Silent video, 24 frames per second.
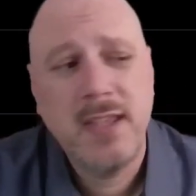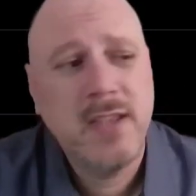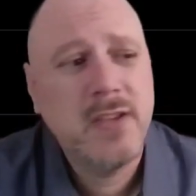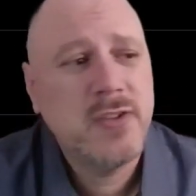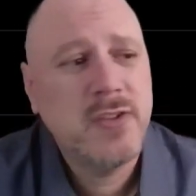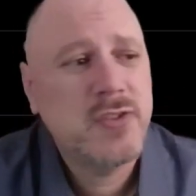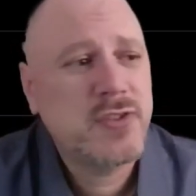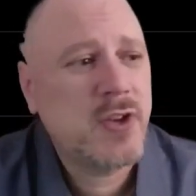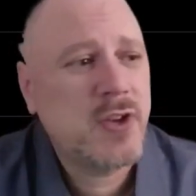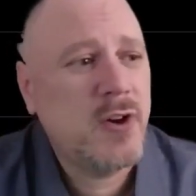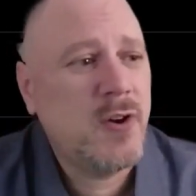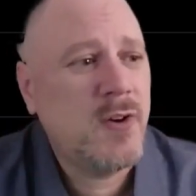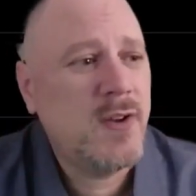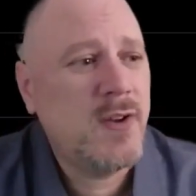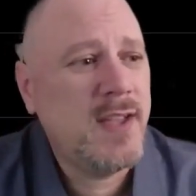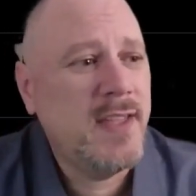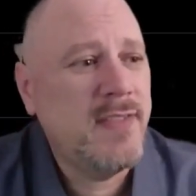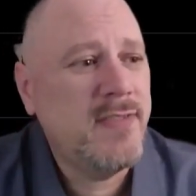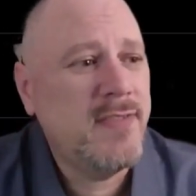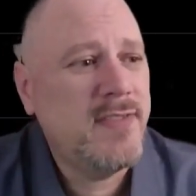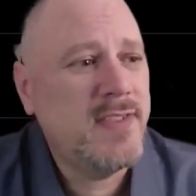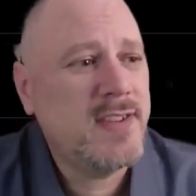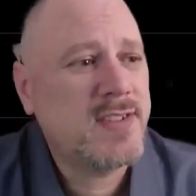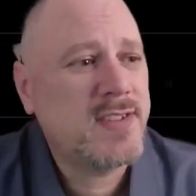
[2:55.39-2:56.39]
So
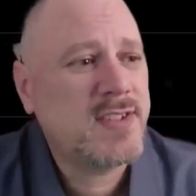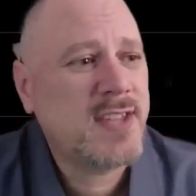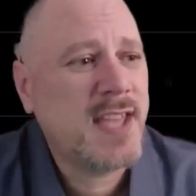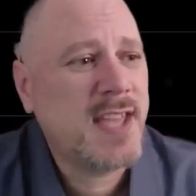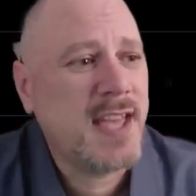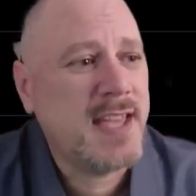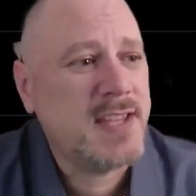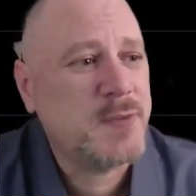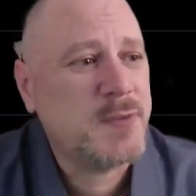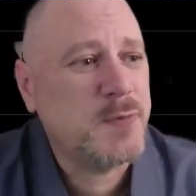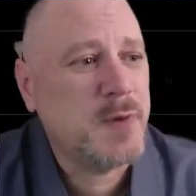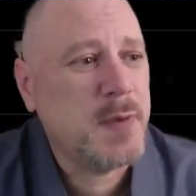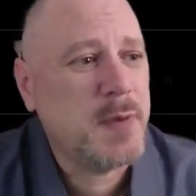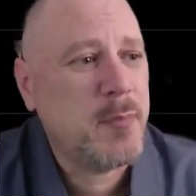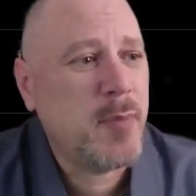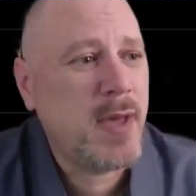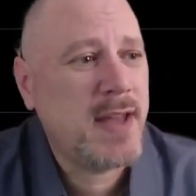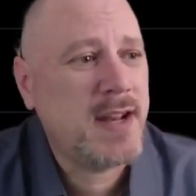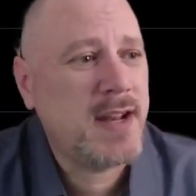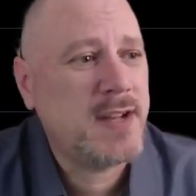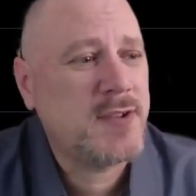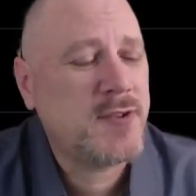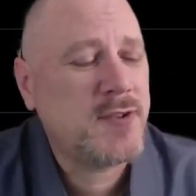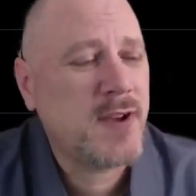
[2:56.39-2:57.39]
in this case, we
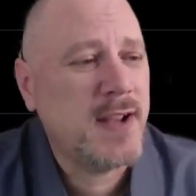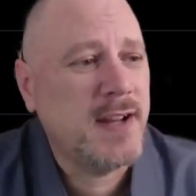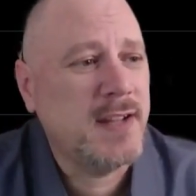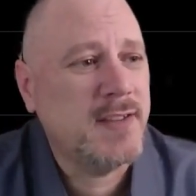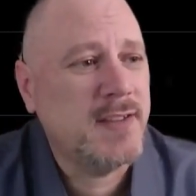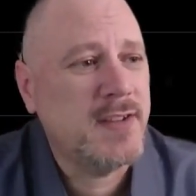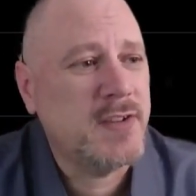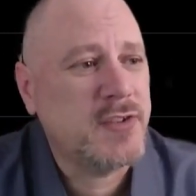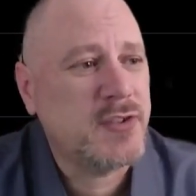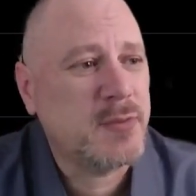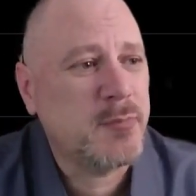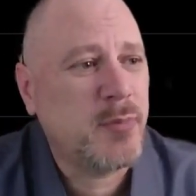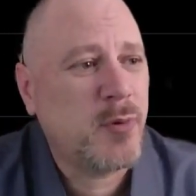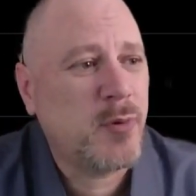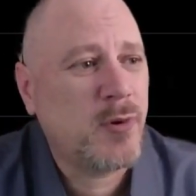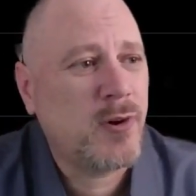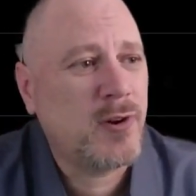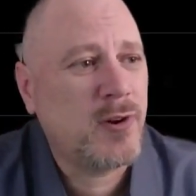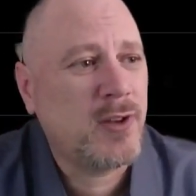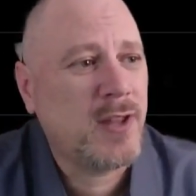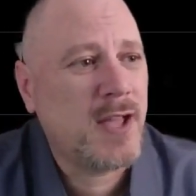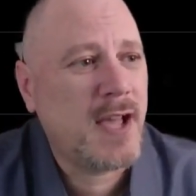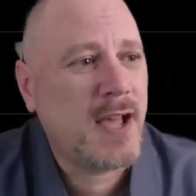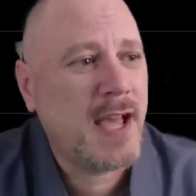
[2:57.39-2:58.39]
penetrated the
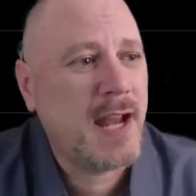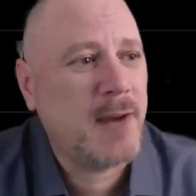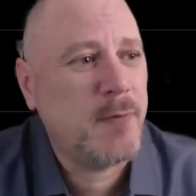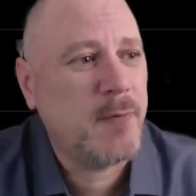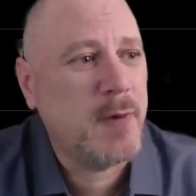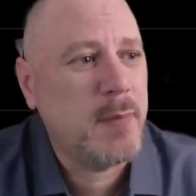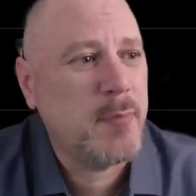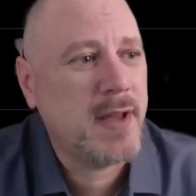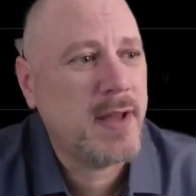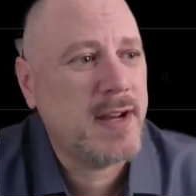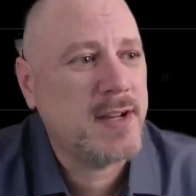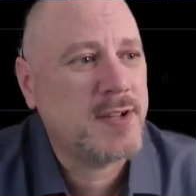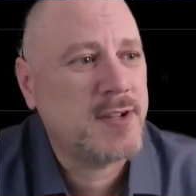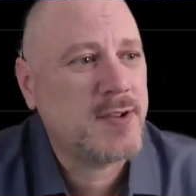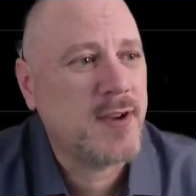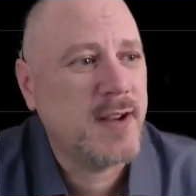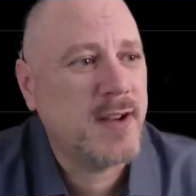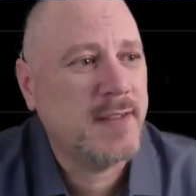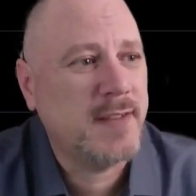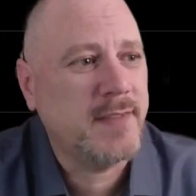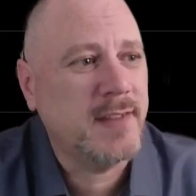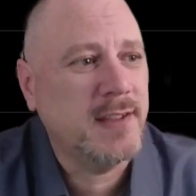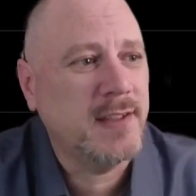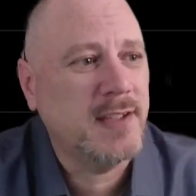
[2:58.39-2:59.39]
support line, we
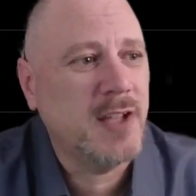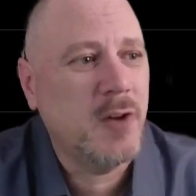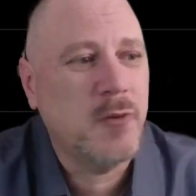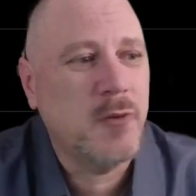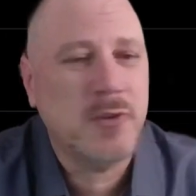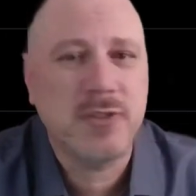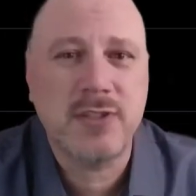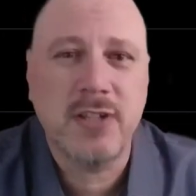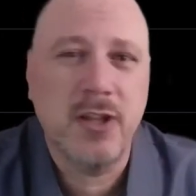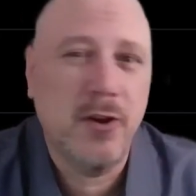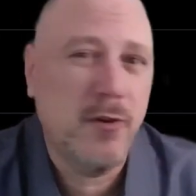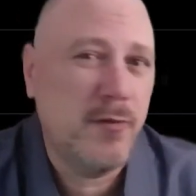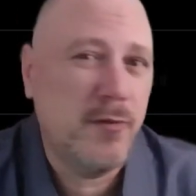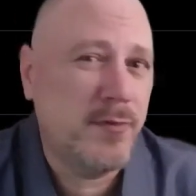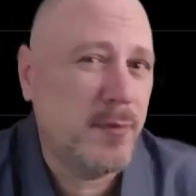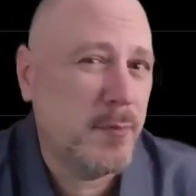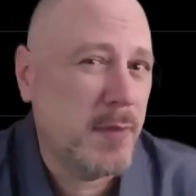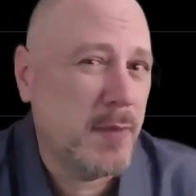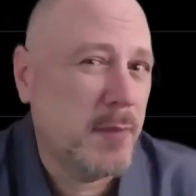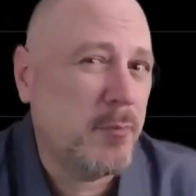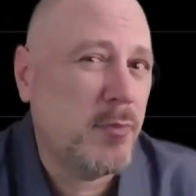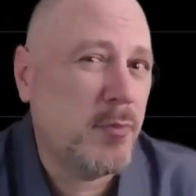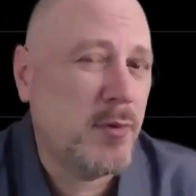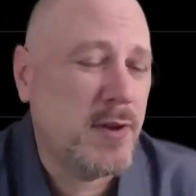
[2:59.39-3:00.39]
penetrated the lowest low from
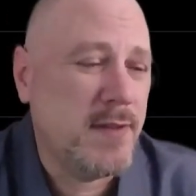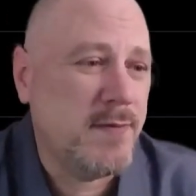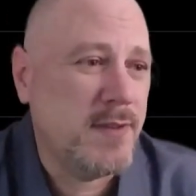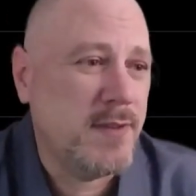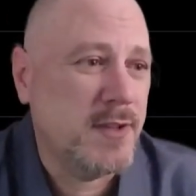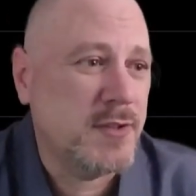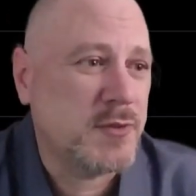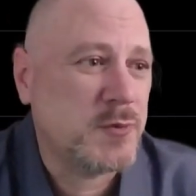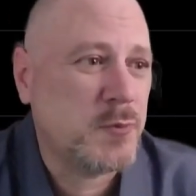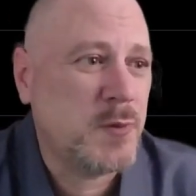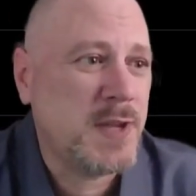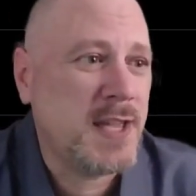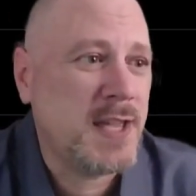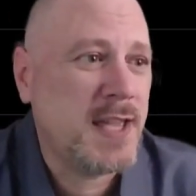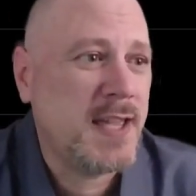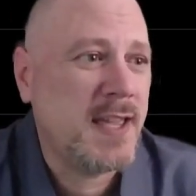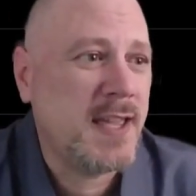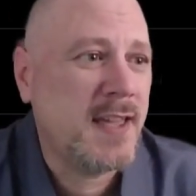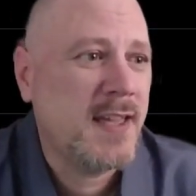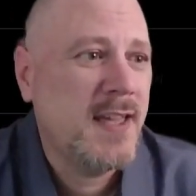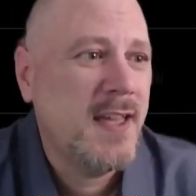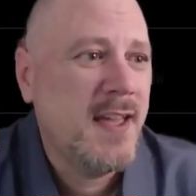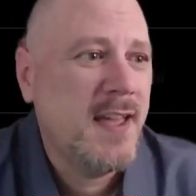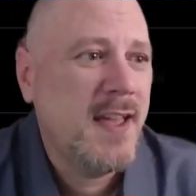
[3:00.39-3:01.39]
the previous
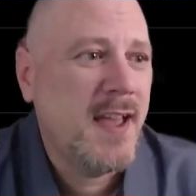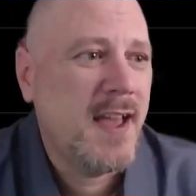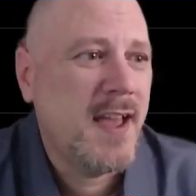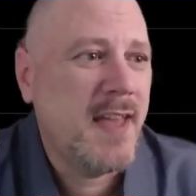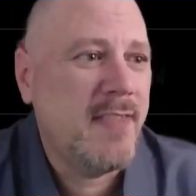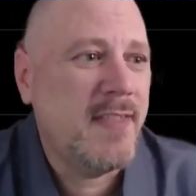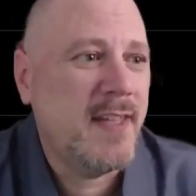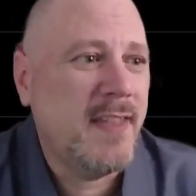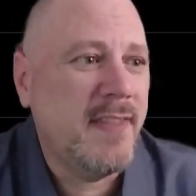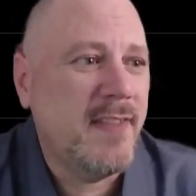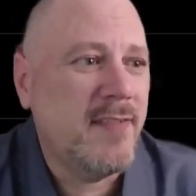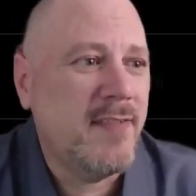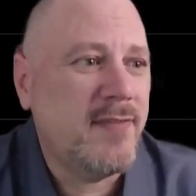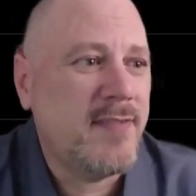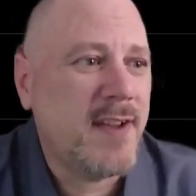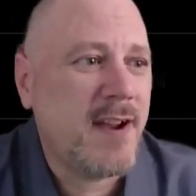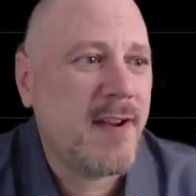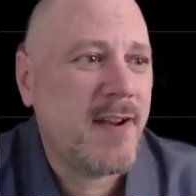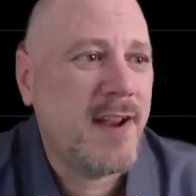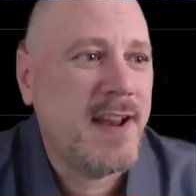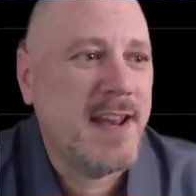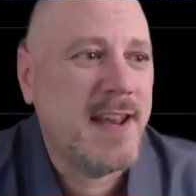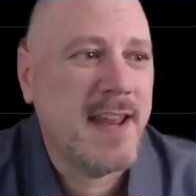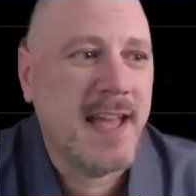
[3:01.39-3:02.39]
week, and then the
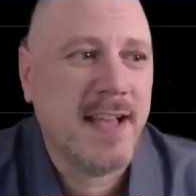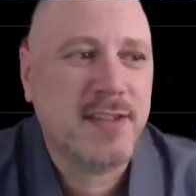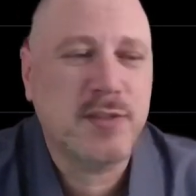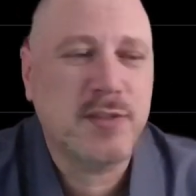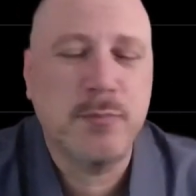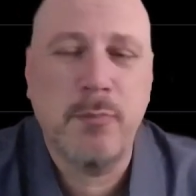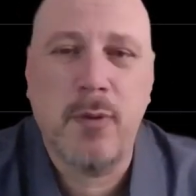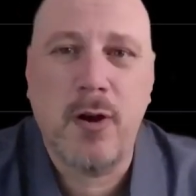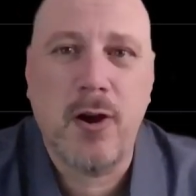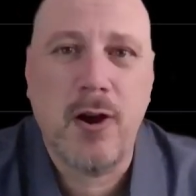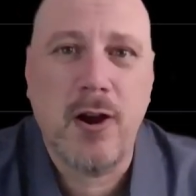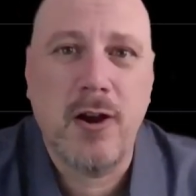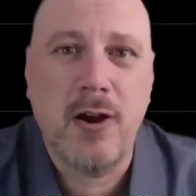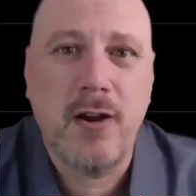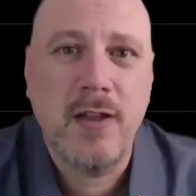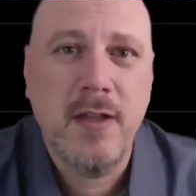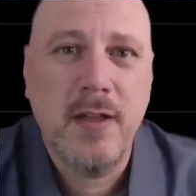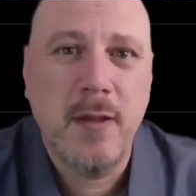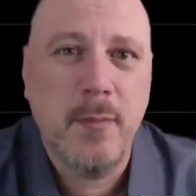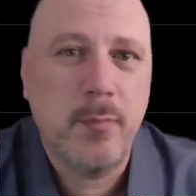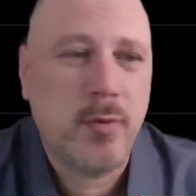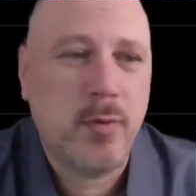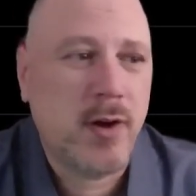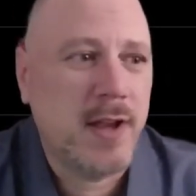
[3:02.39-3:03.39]
very next bar,
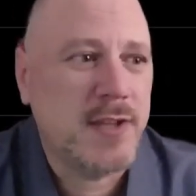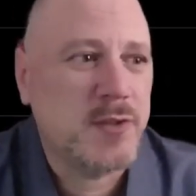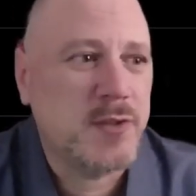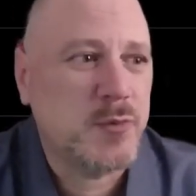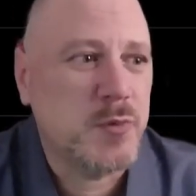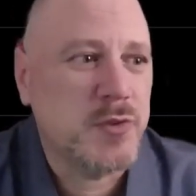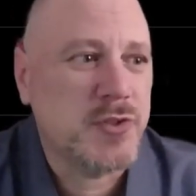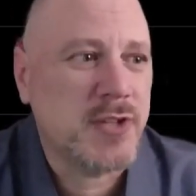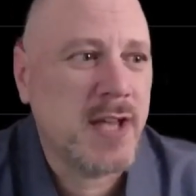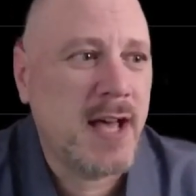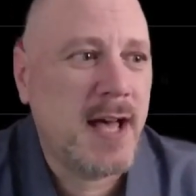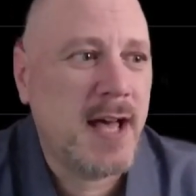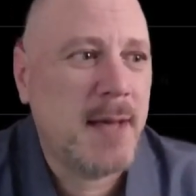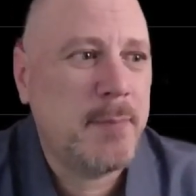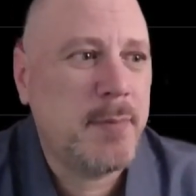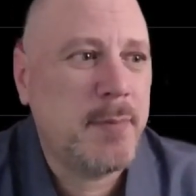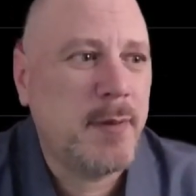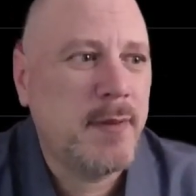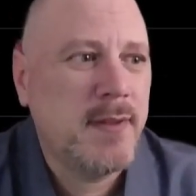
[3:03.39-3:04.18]
price was up,